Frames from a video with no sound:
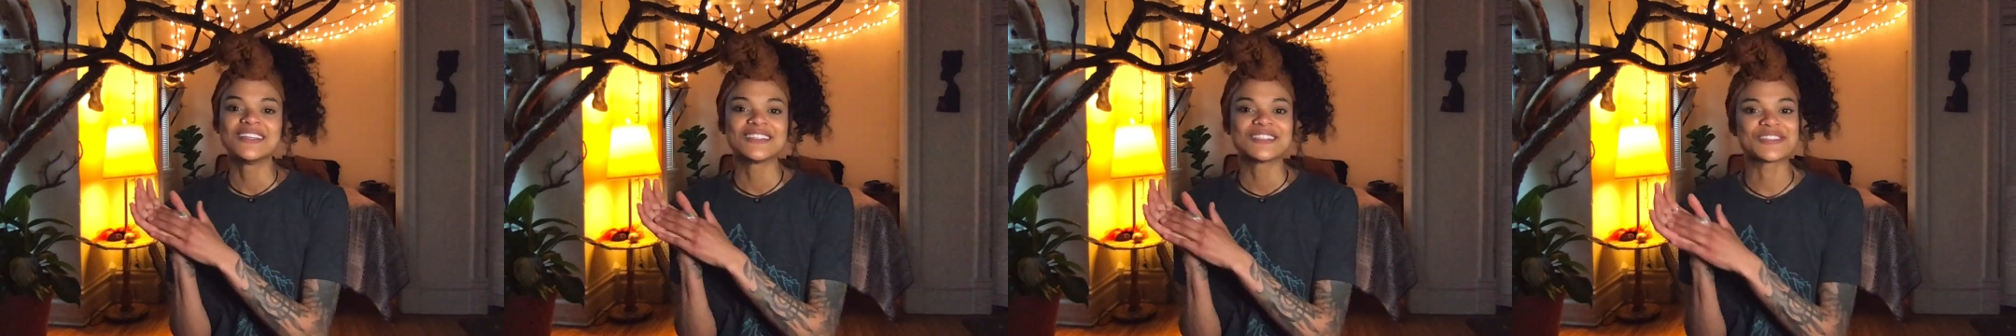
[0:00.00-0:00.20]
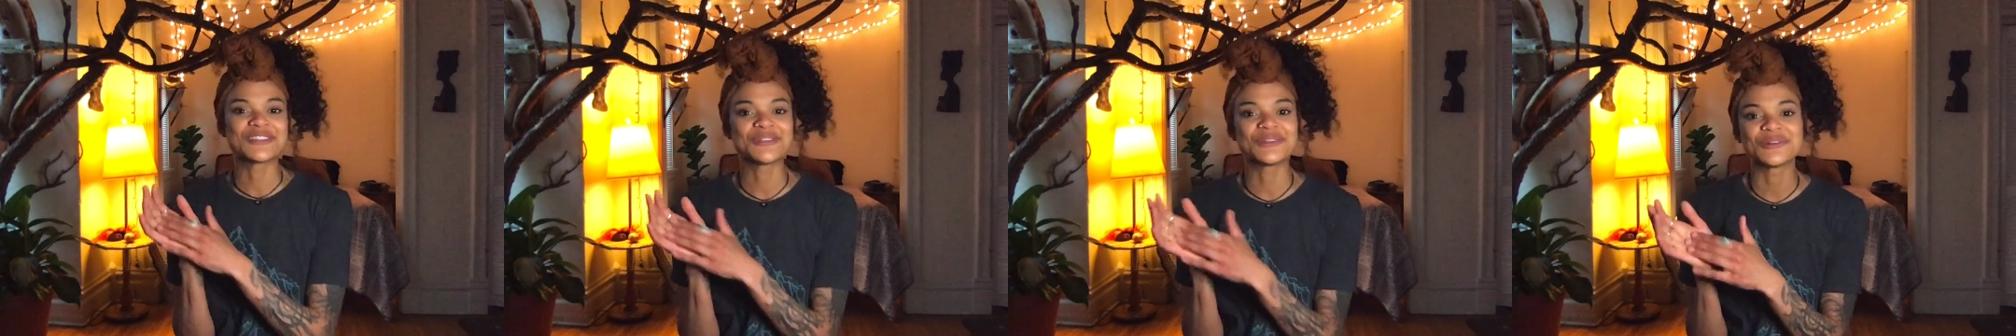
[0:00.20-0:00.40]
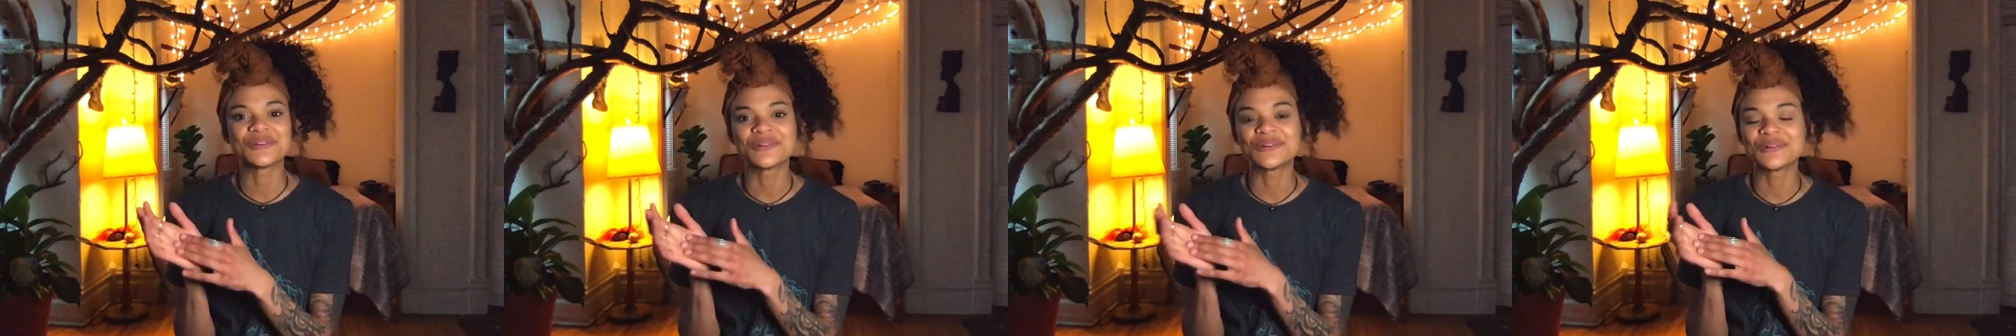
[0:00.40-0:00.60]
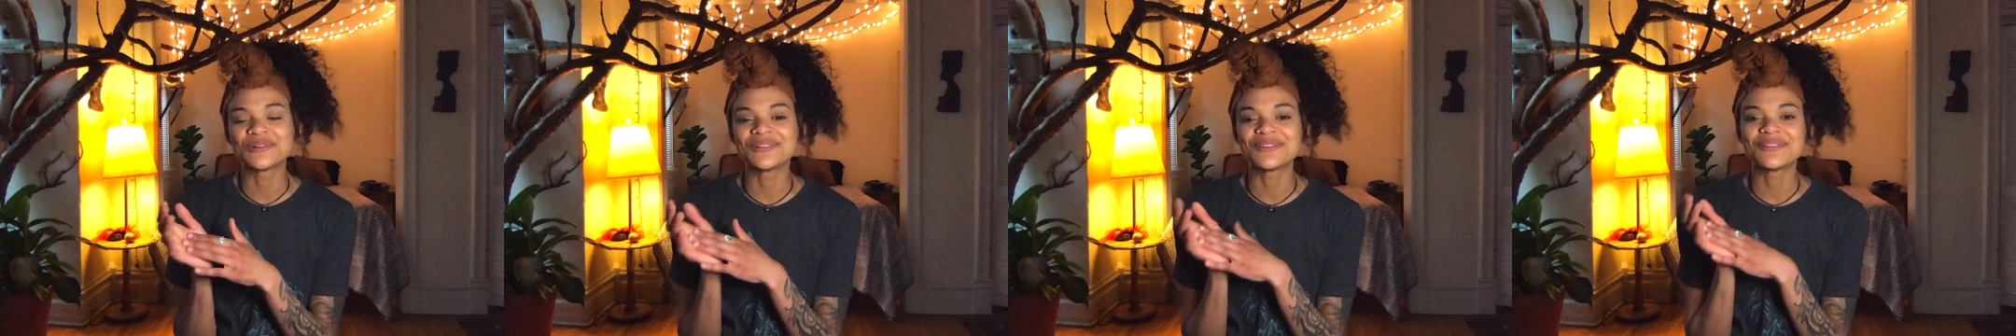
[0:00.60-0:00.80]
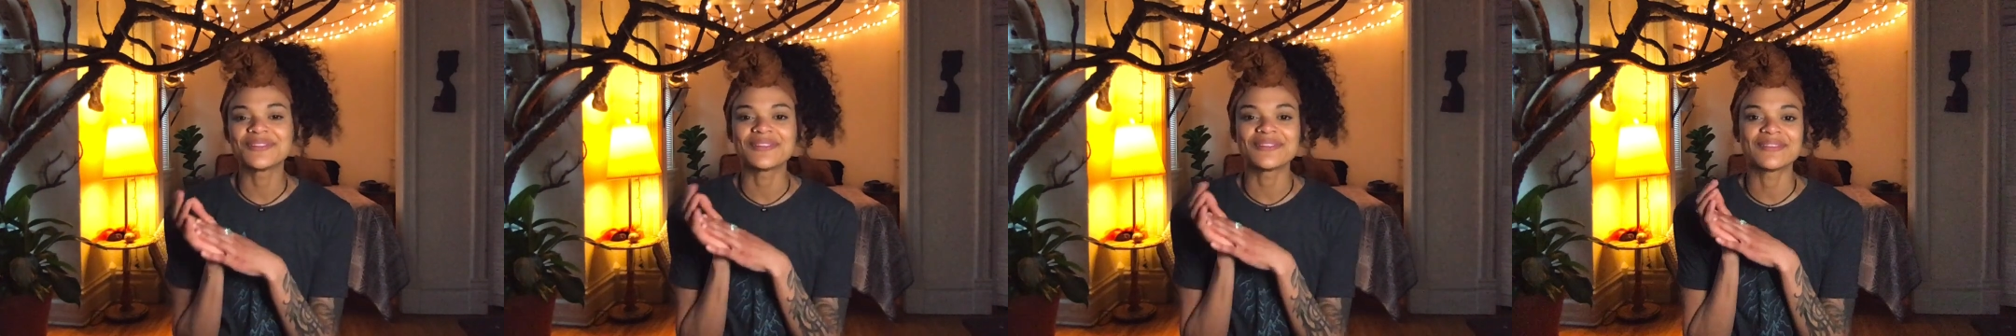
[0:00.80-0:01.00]

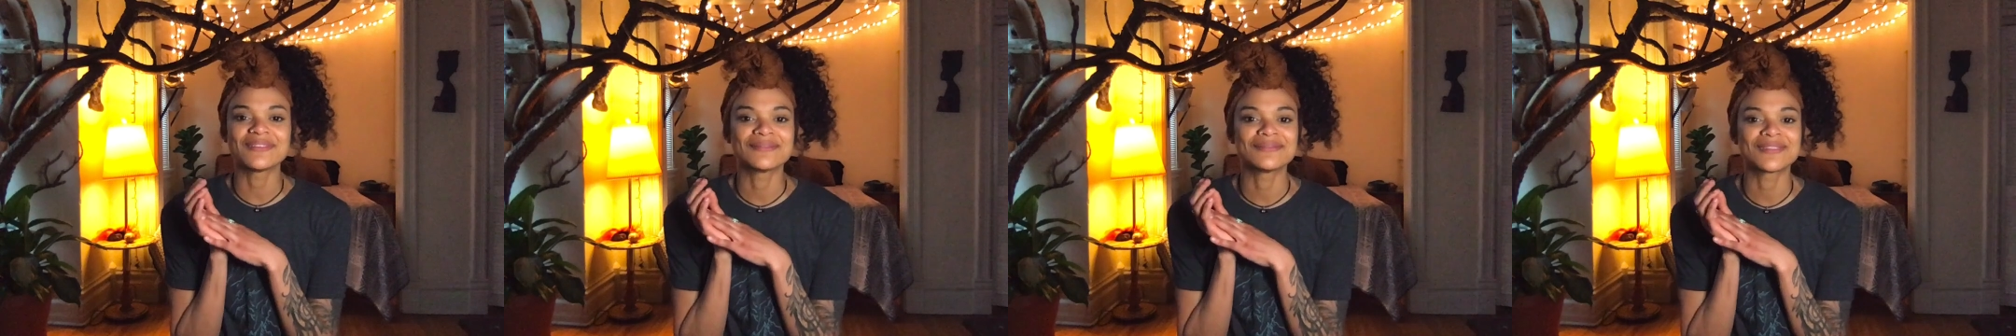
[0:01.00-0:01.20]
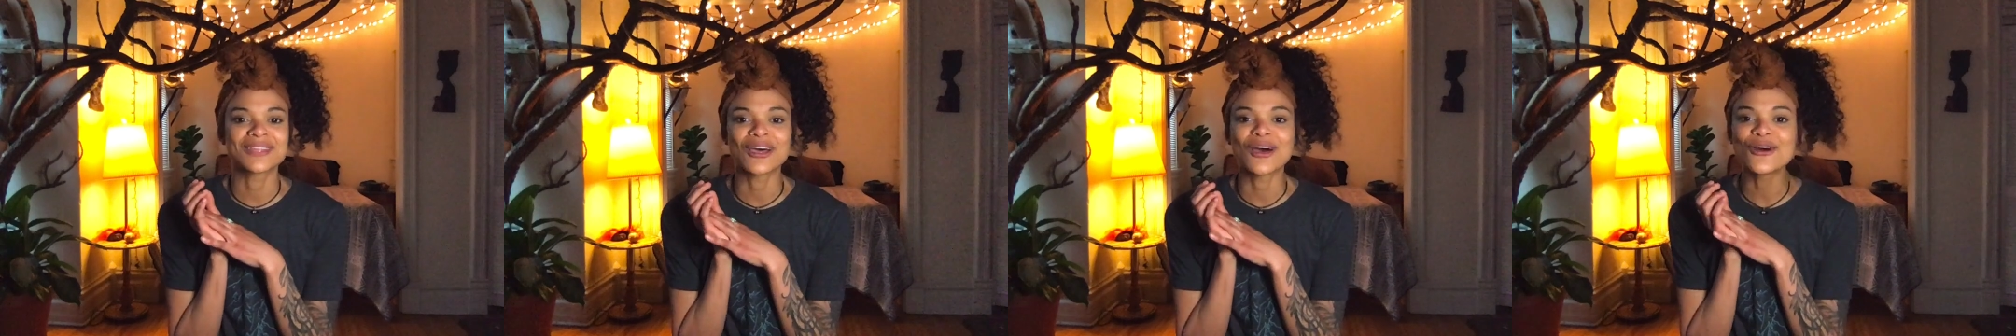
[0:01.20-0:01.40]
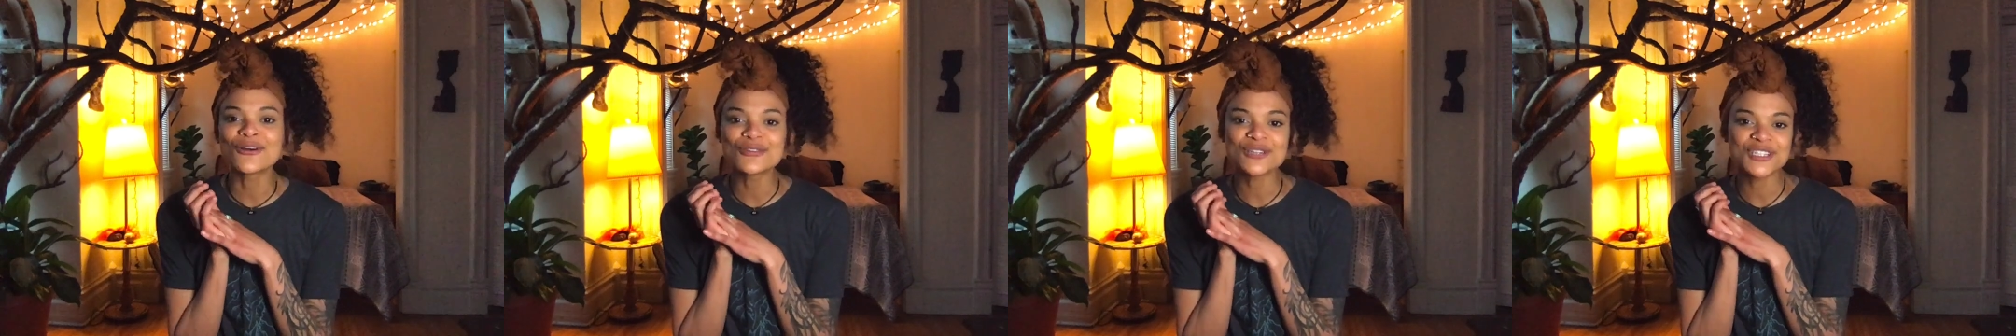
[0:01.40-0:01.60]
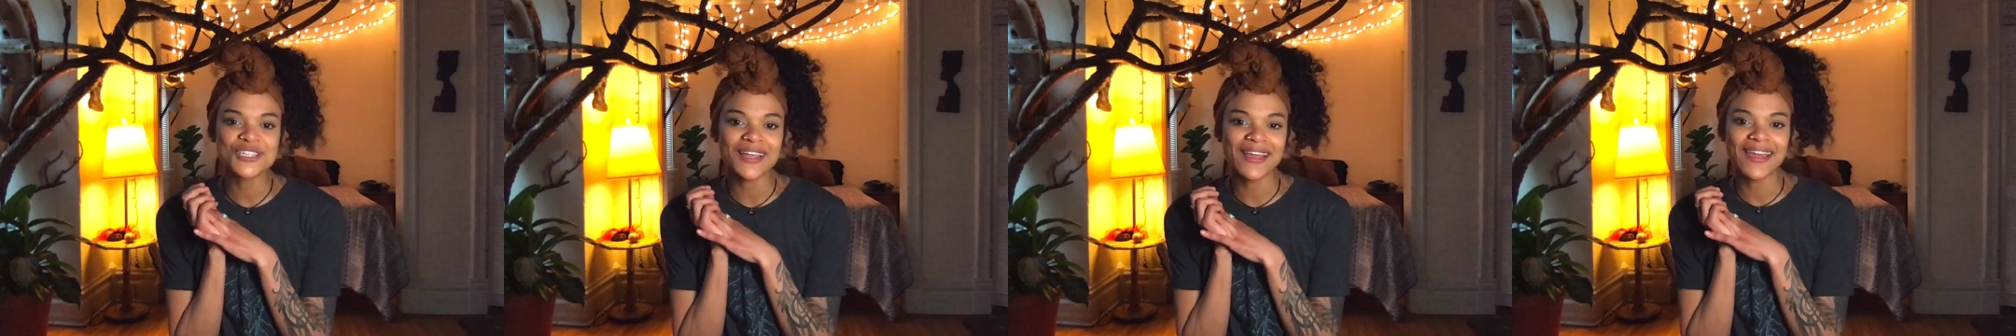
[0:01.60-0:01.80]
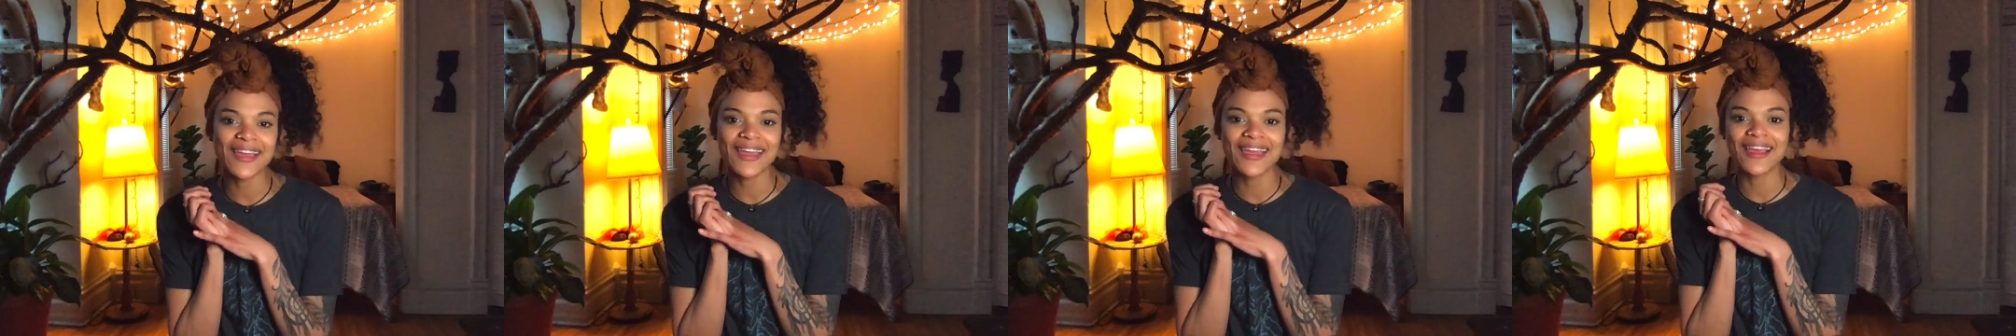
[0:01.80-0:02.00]
to the
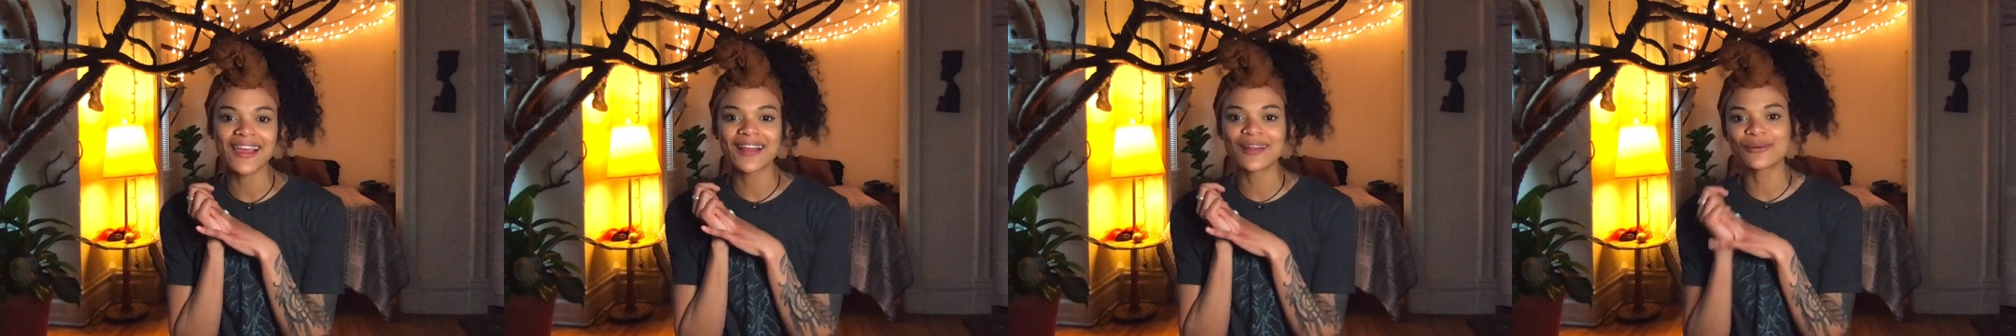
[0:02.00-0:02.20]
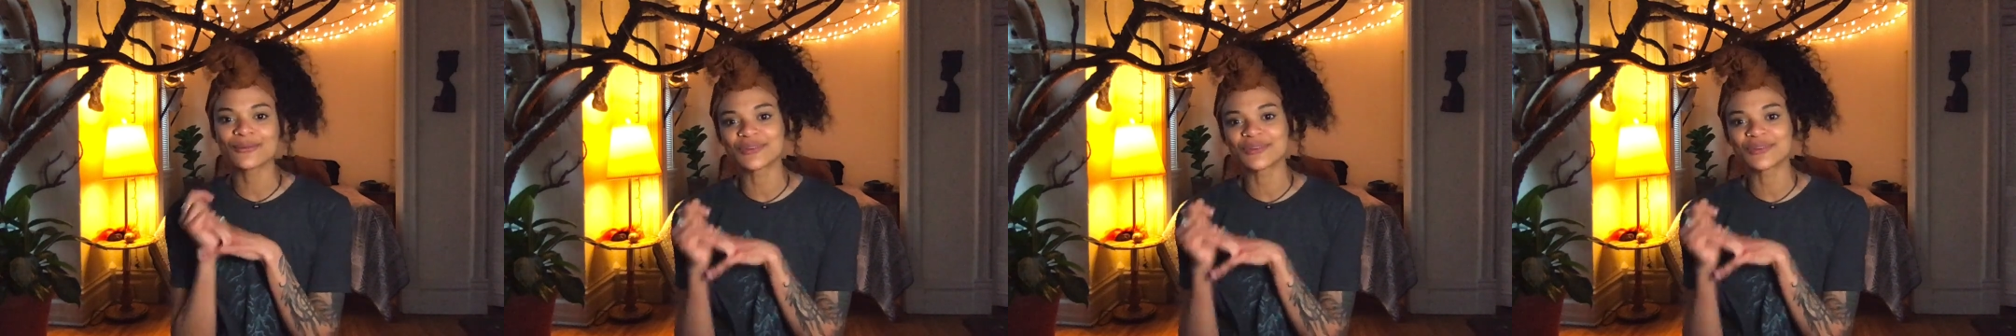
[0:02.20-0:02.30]
ocean.